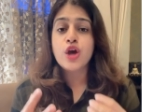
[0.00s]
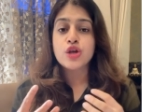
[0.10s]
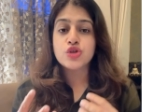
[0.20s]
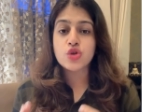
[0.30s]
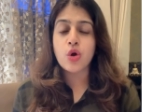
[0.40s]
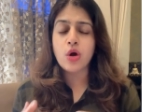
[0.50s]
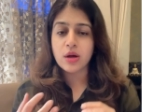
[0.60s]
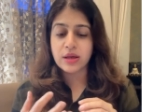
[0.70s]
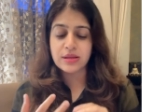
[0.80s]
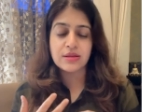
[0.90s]
So
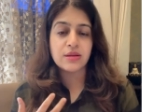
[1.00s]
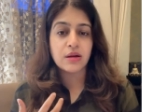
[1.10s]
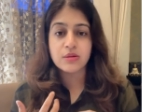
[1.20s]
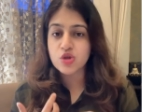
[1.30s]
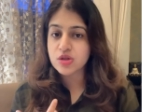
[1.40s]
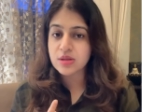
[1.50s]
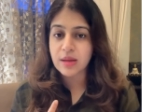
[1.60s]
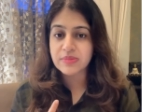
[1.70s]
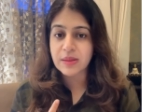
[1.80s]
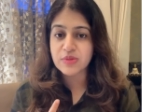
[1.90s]
it, the so
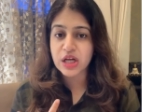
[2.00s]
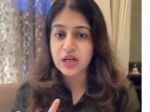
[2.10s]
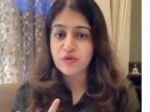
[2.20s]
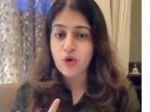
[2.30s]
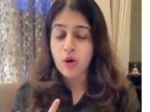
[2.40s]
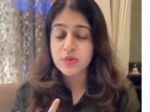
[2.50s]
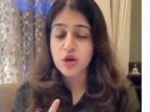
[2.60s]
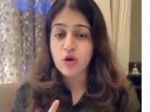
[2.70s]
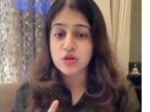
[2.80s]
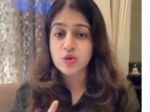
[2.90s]
sub subjective norms
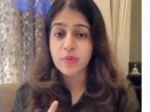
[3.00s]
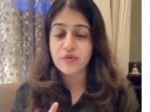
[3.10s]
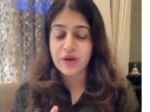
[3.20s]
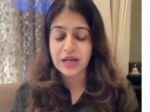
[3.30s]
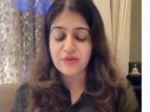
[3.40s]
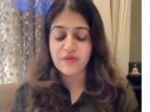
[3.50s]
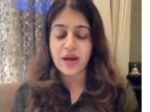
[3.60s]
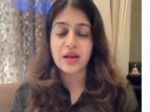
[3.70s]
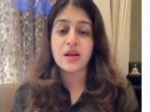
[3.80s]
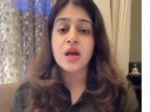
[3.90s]
are also perfectly
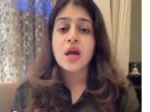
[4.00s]
fine.